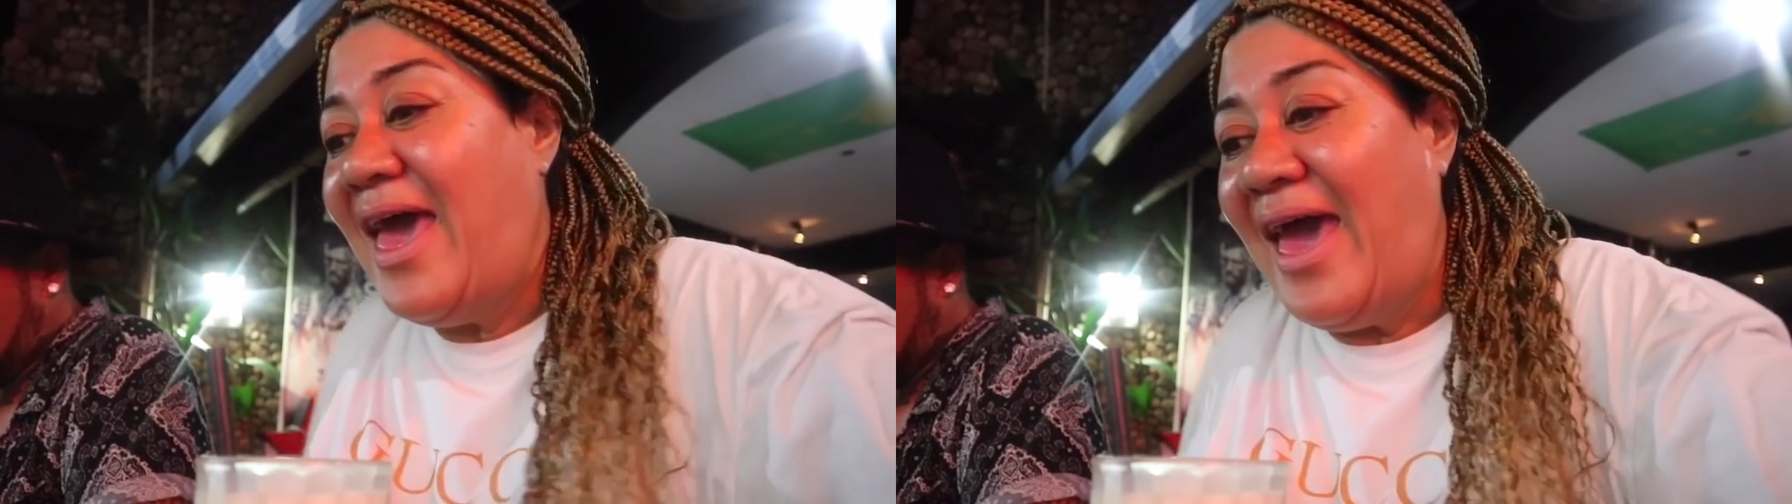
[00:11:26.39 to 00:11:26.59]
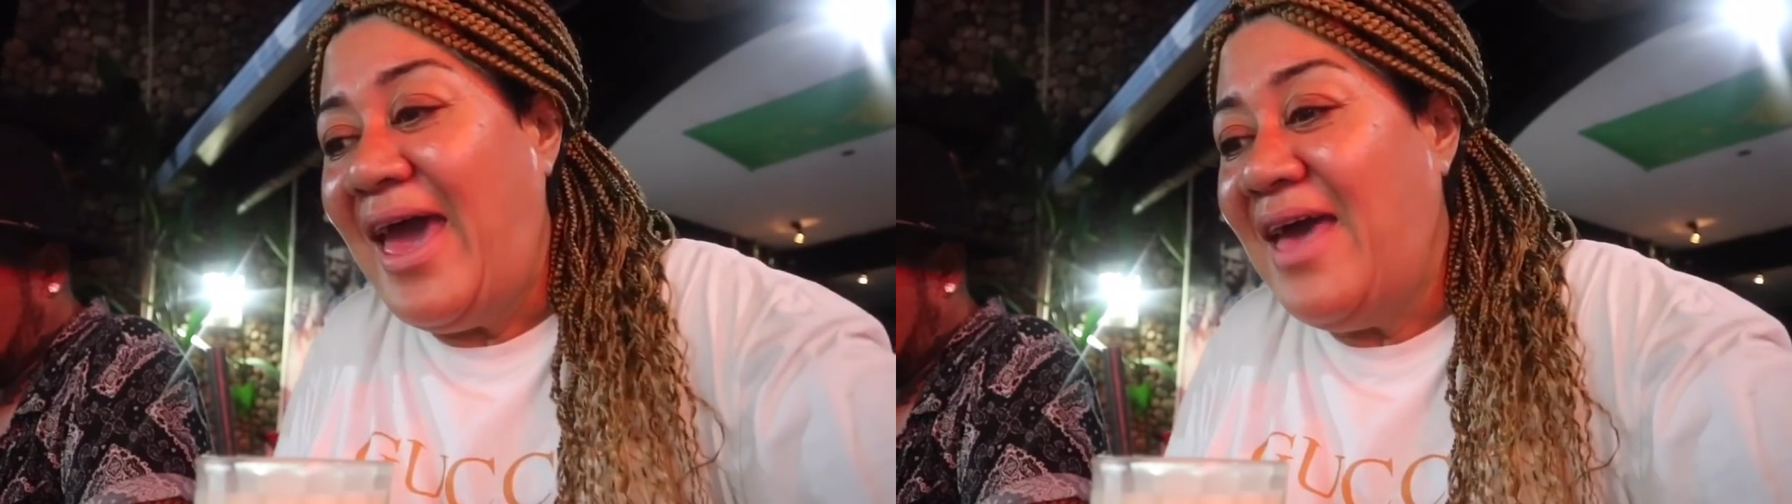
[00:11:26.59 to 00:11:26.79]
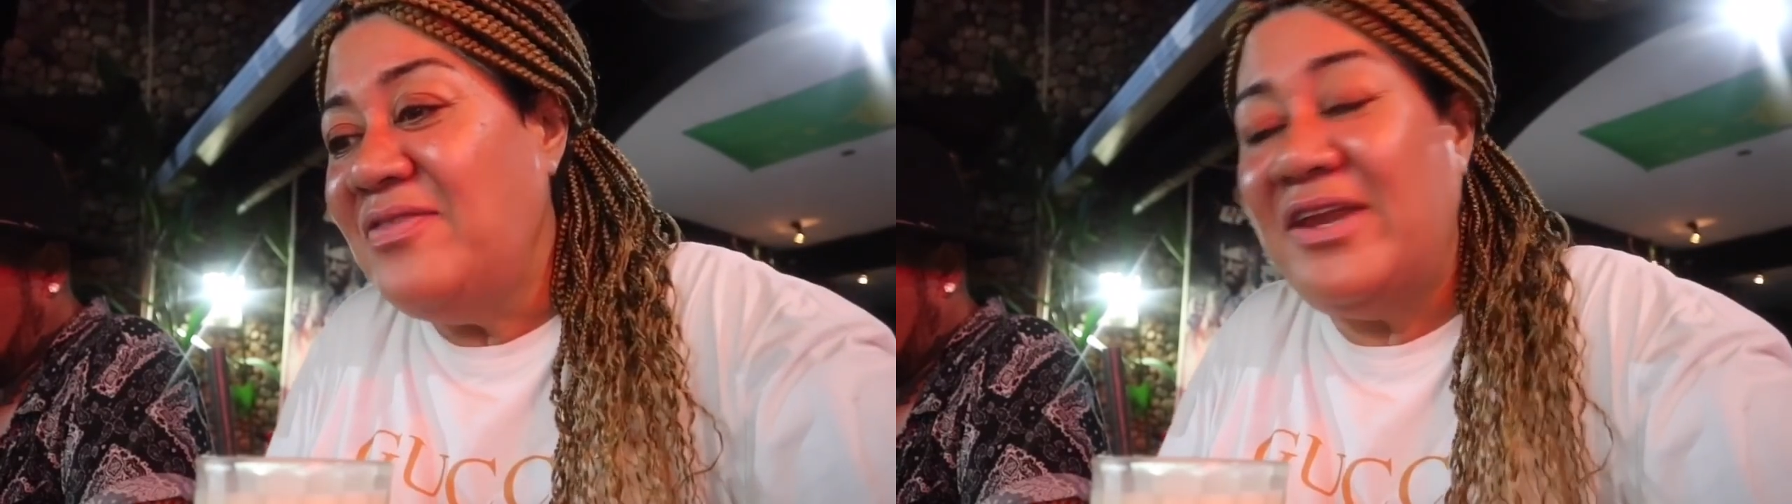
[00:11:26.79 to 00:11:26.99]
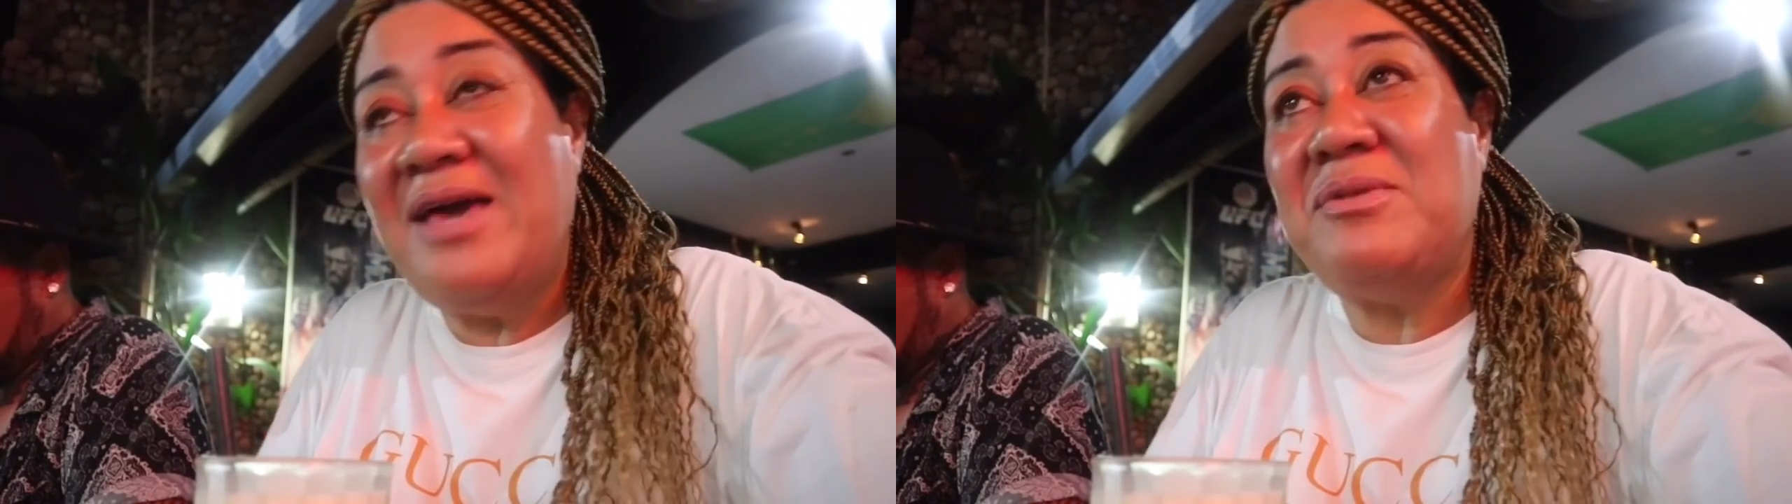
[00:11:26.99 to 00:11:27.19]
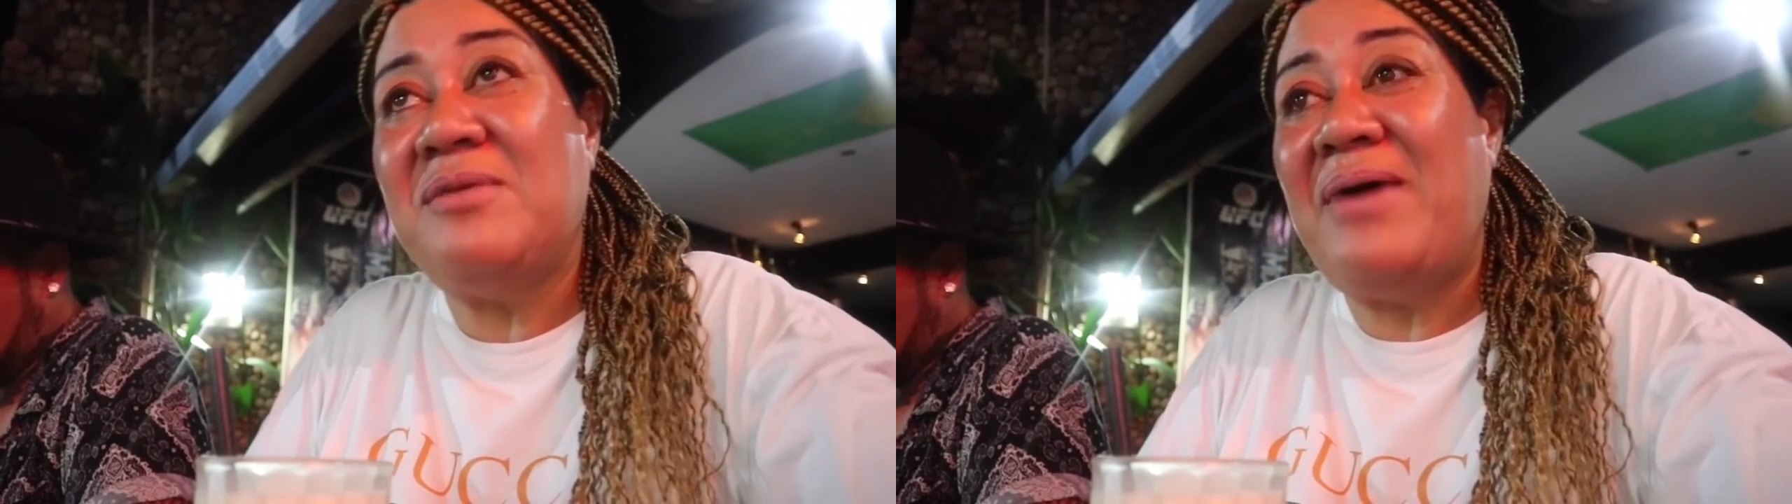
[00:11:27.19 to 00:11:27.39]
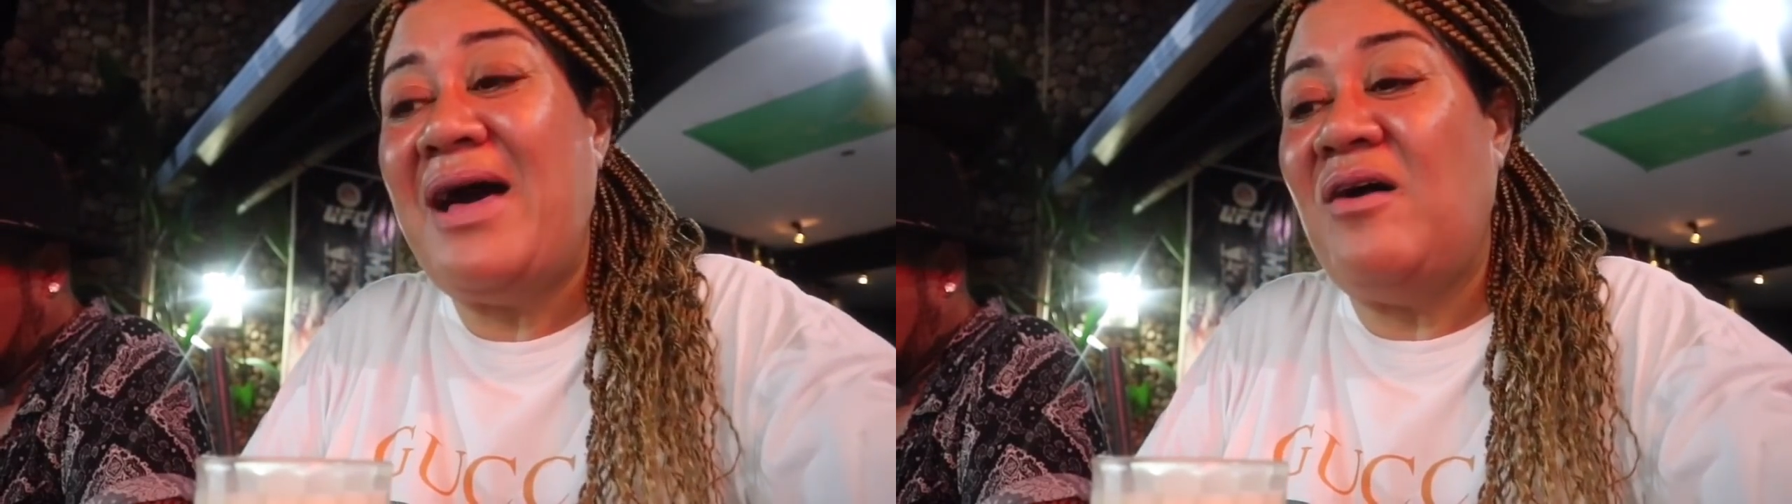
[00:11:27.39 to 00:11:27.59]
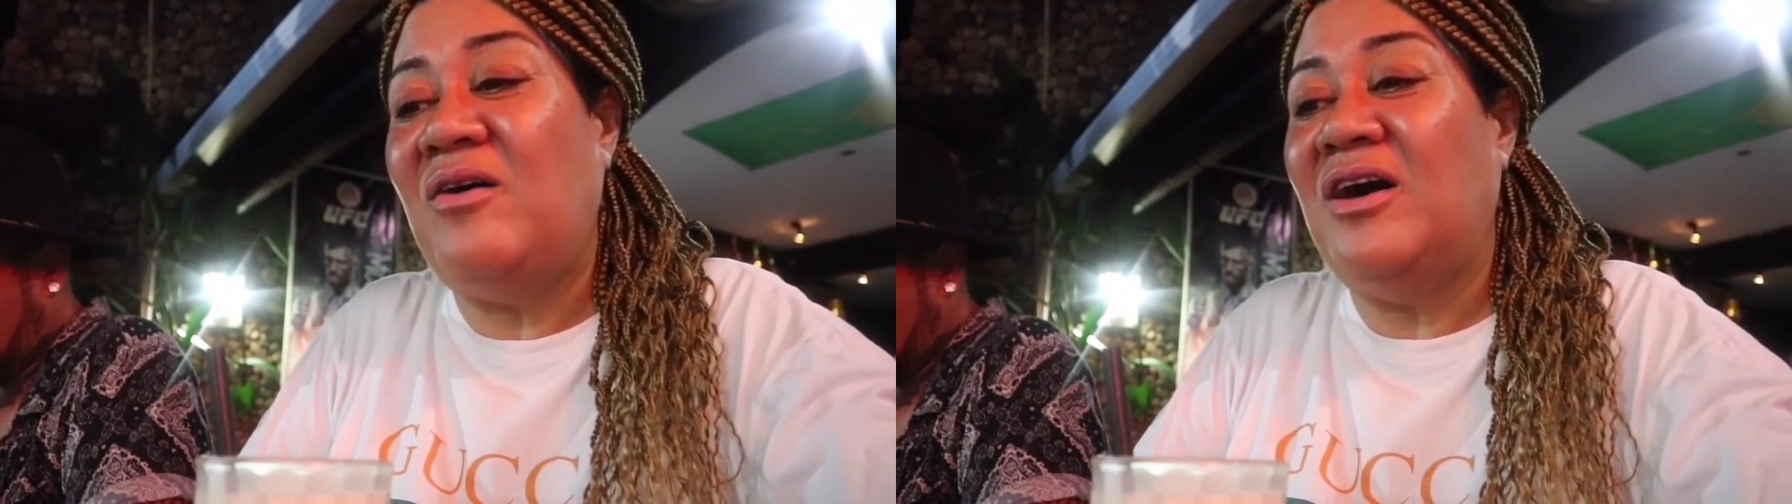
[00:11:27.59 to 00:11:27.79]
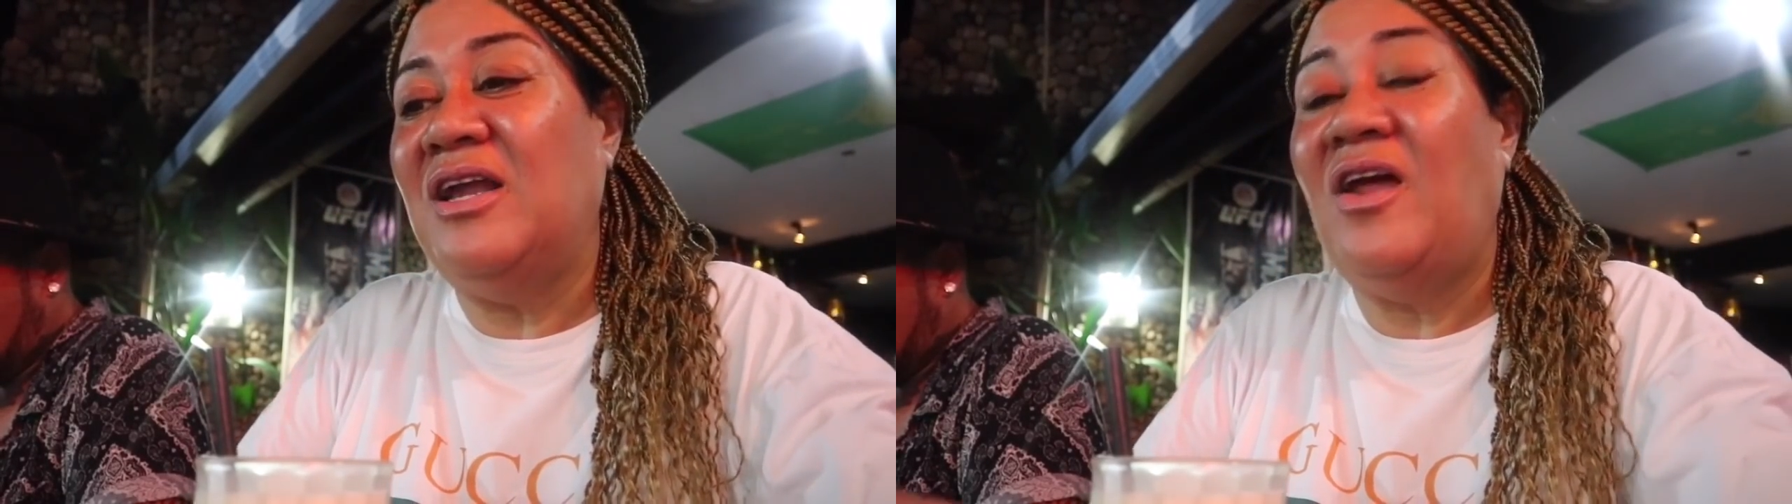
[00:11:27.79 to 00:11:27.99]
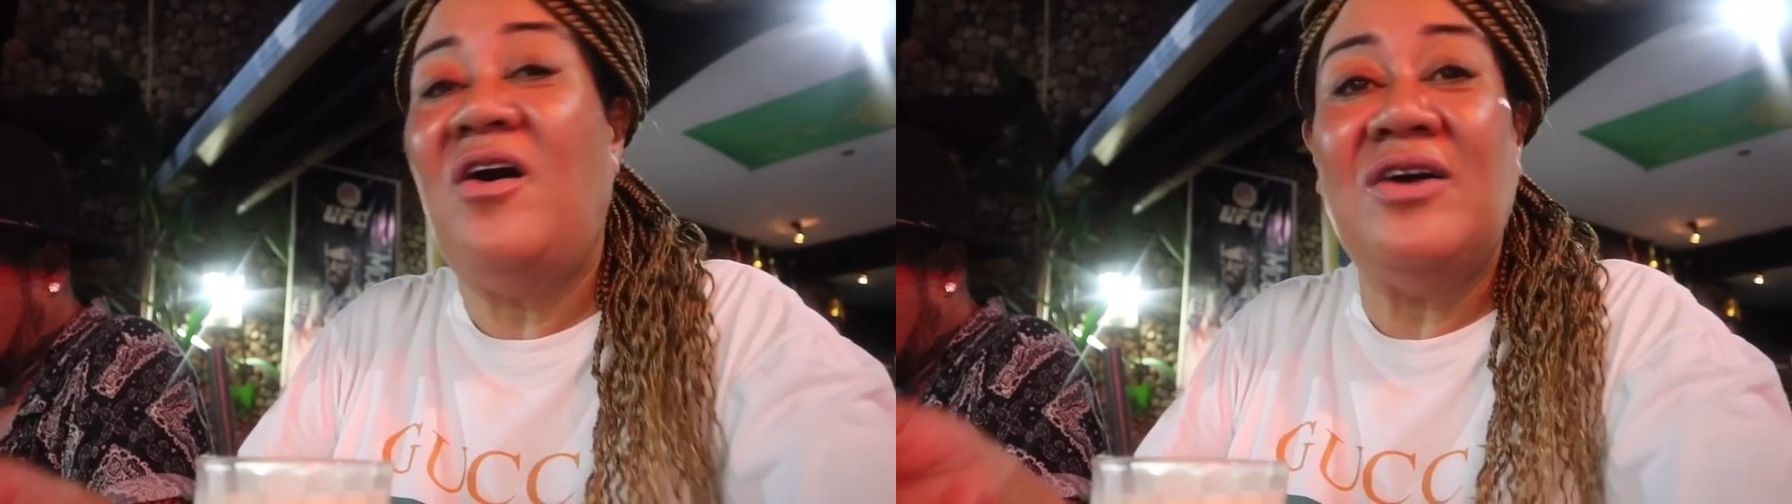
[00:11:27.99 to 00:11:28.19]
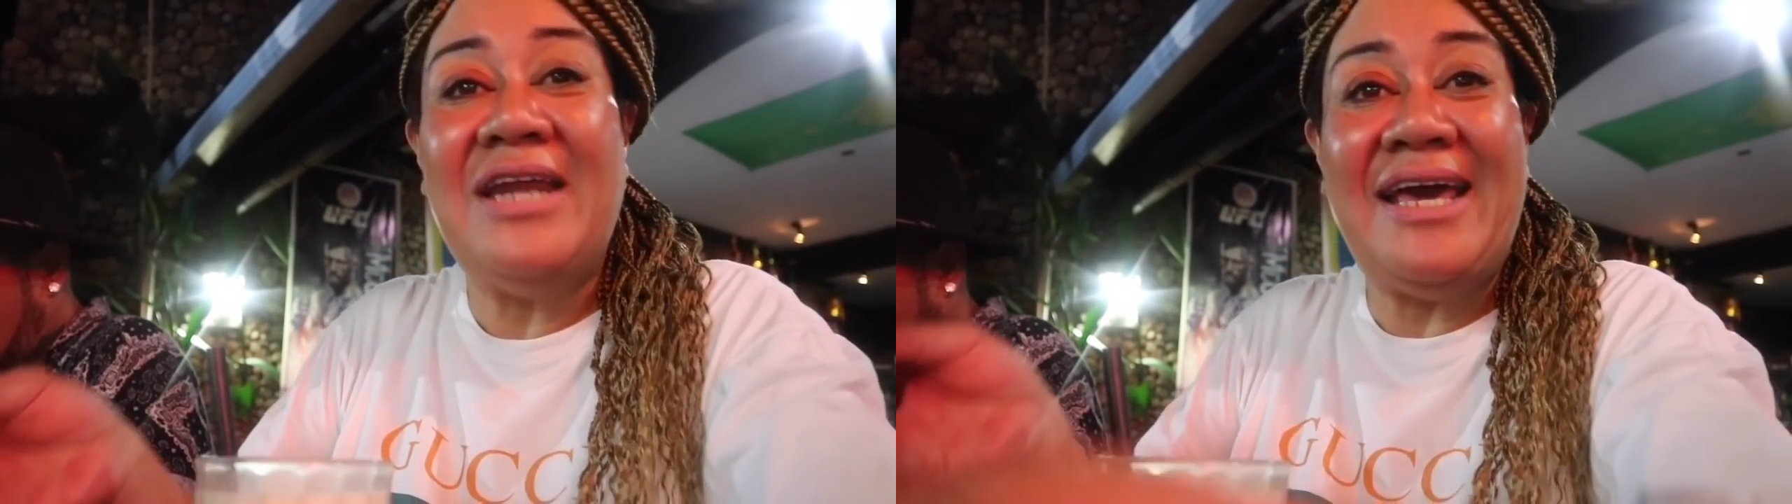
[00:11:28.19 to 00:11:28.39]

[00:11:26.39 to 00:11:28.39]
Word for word: And the name of the bar are Long